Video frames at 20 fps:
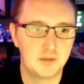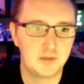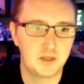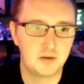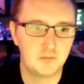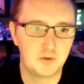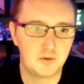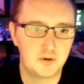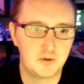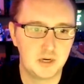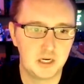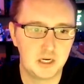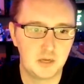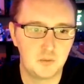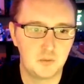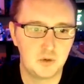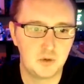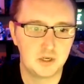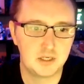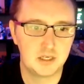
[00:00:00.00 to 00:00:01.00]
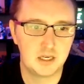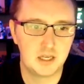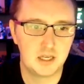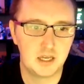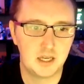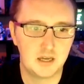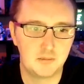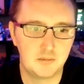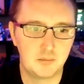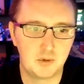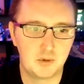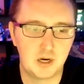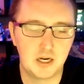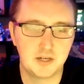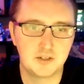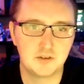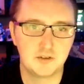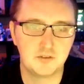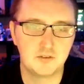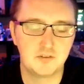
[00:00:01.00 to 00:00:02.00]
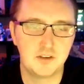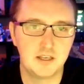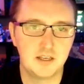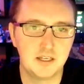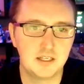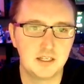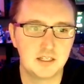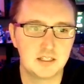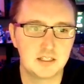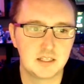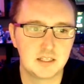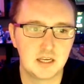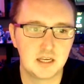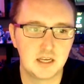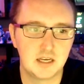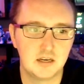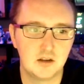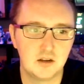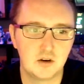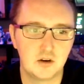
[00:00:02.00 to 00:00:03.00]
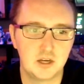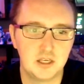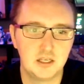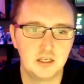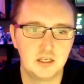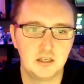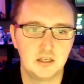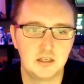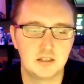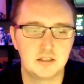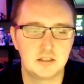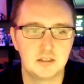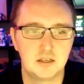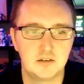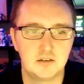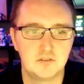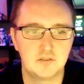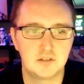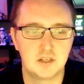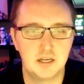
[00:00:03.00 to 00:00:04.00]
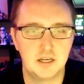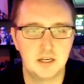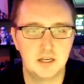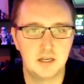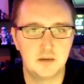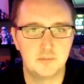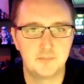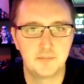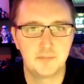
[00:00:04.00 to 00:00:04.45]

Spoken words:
Then we really want a branch off here to say log in instead of sign up.